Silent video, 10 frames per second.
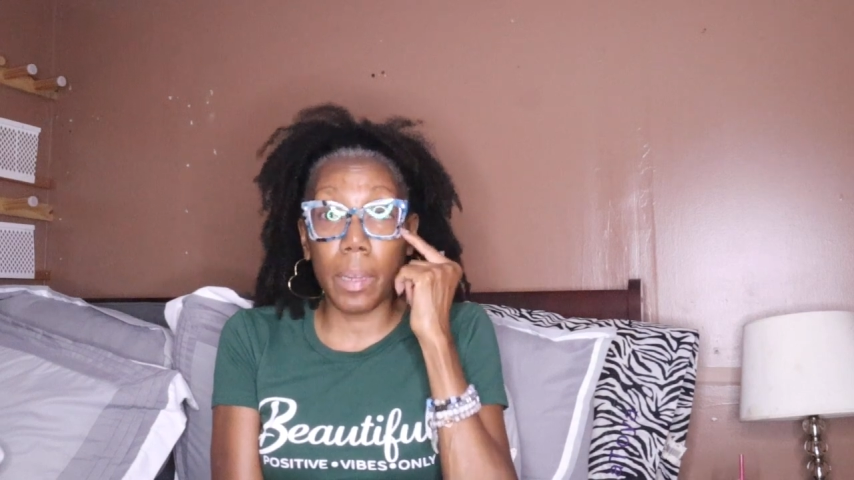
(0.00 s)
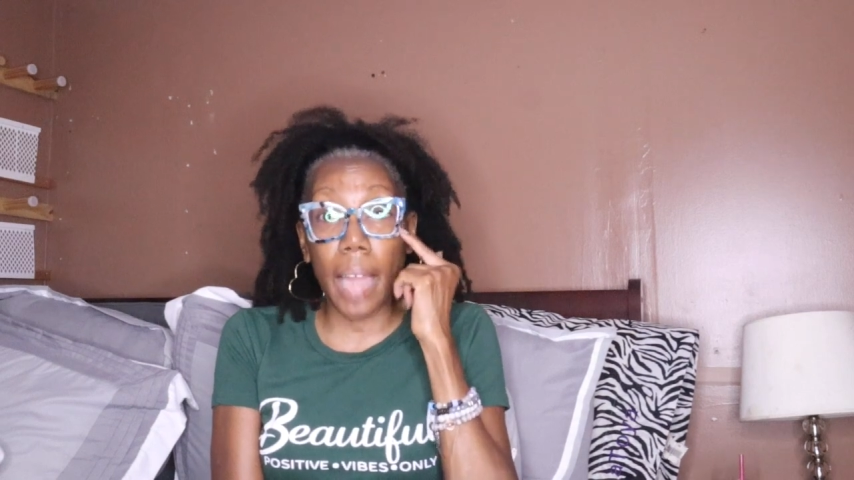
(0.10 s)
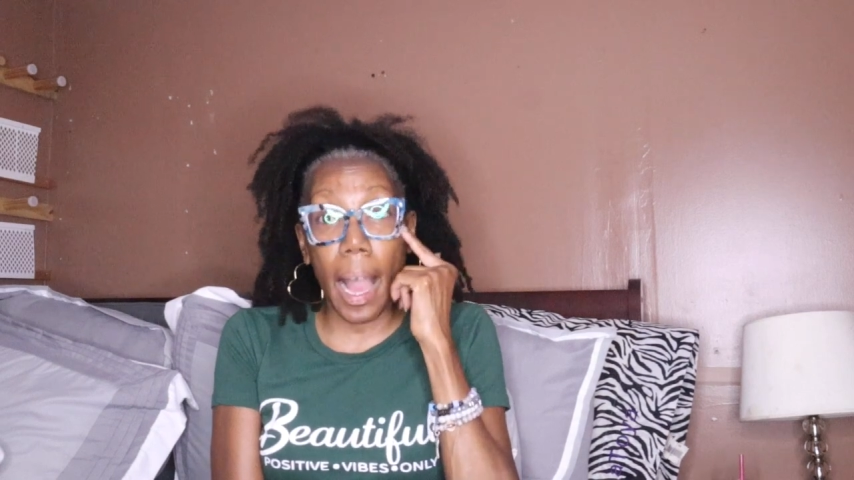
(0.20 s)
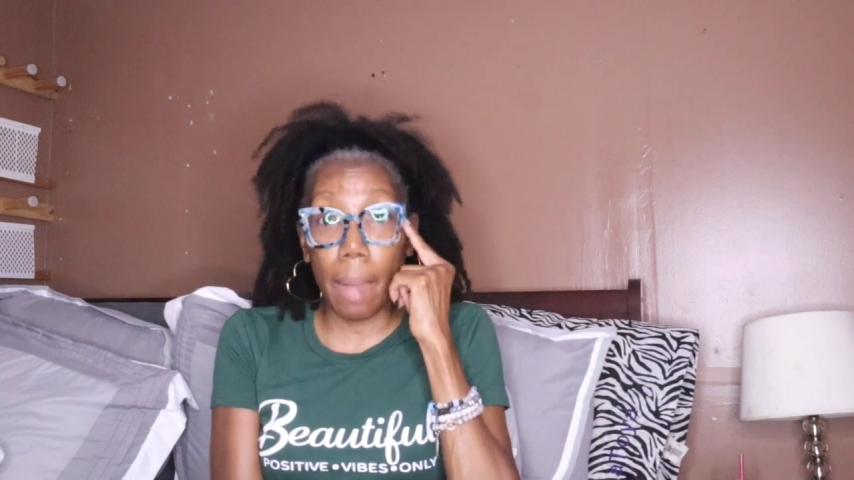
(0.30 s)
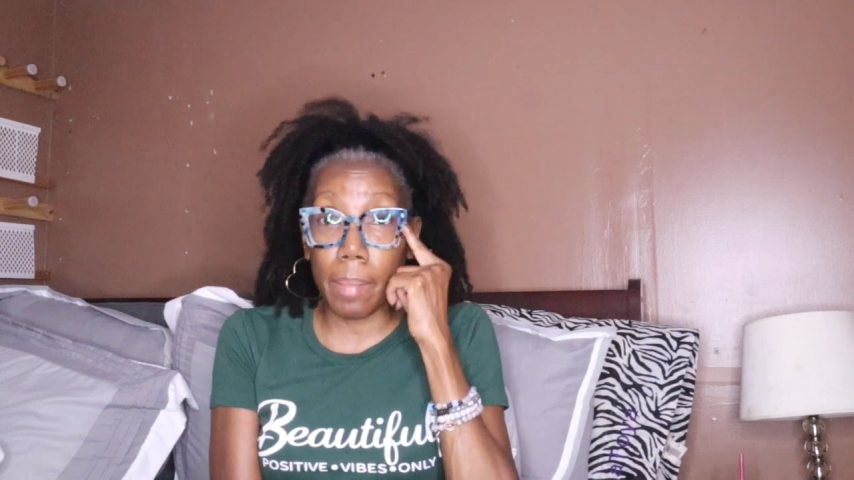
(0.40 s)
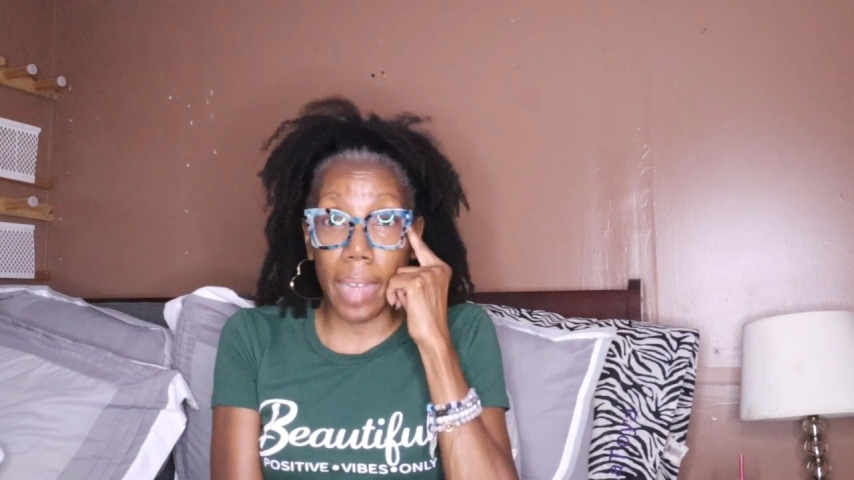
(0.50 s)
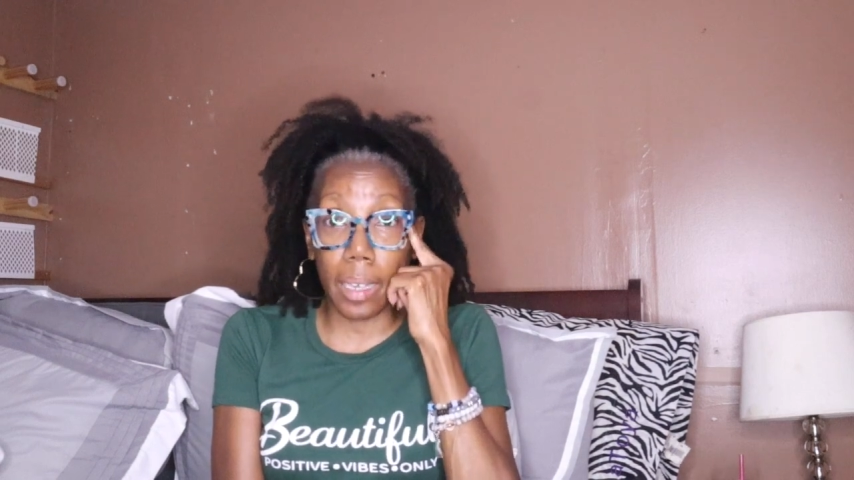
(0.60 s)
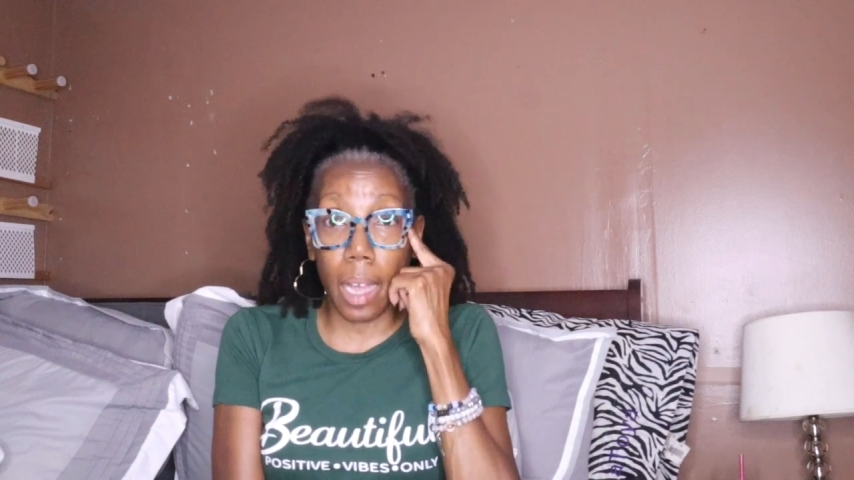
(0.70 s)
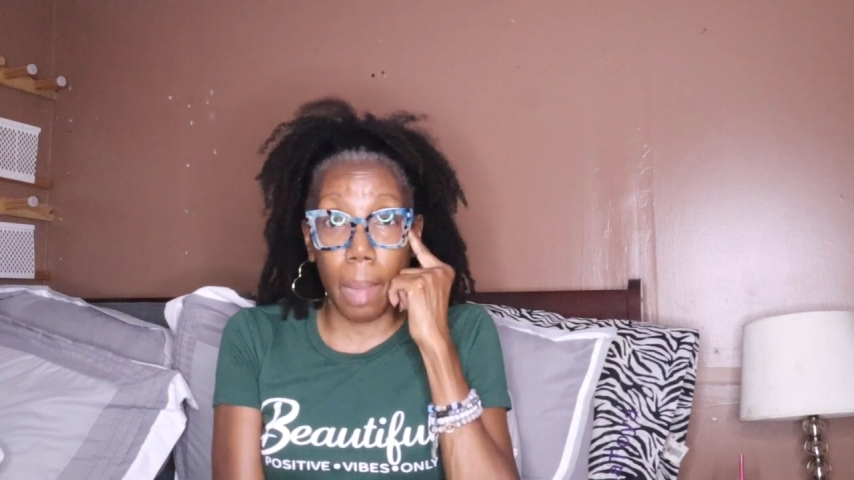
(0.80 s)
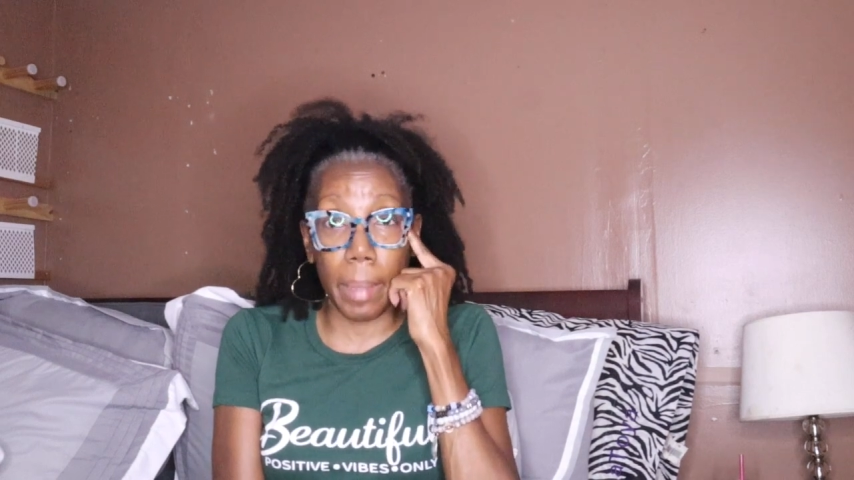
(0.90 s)
but I'm not
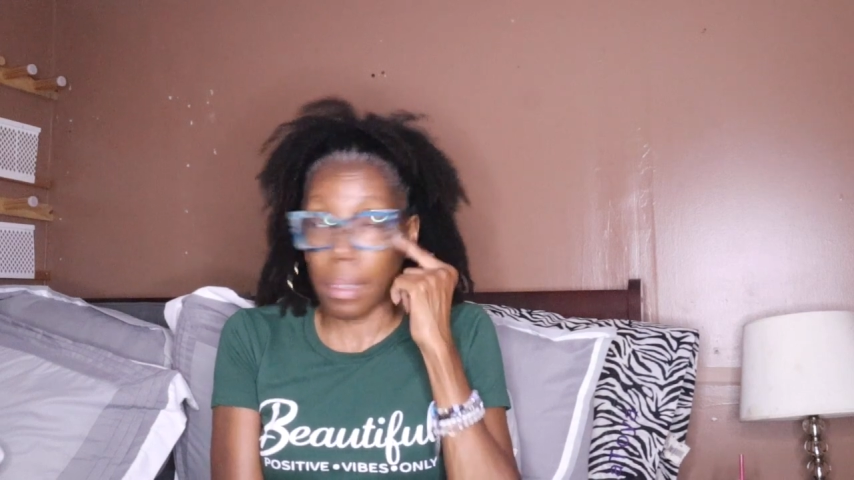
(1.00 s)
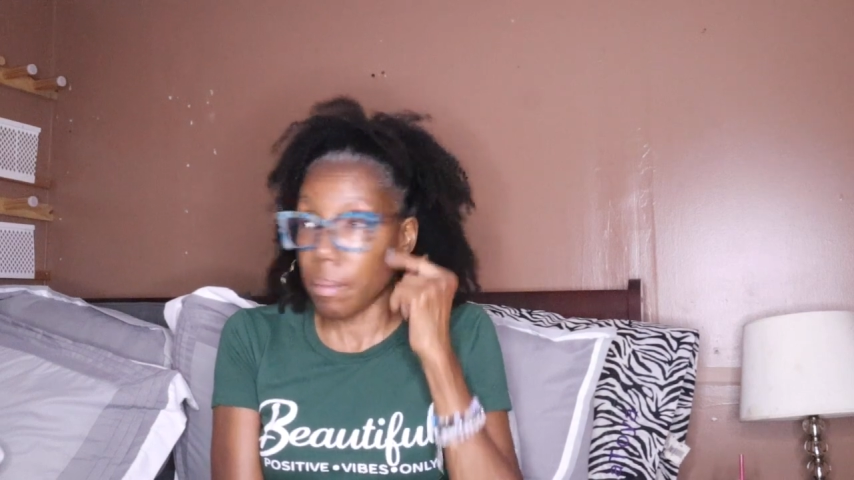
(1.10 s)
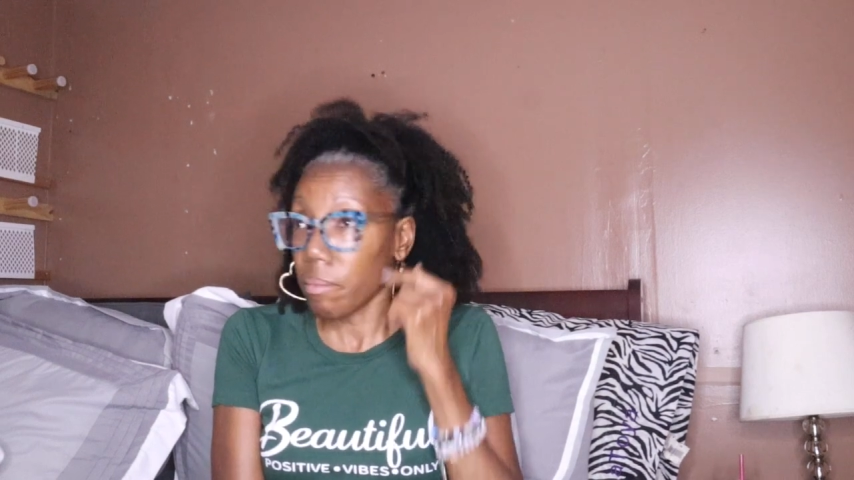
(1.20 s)
coming.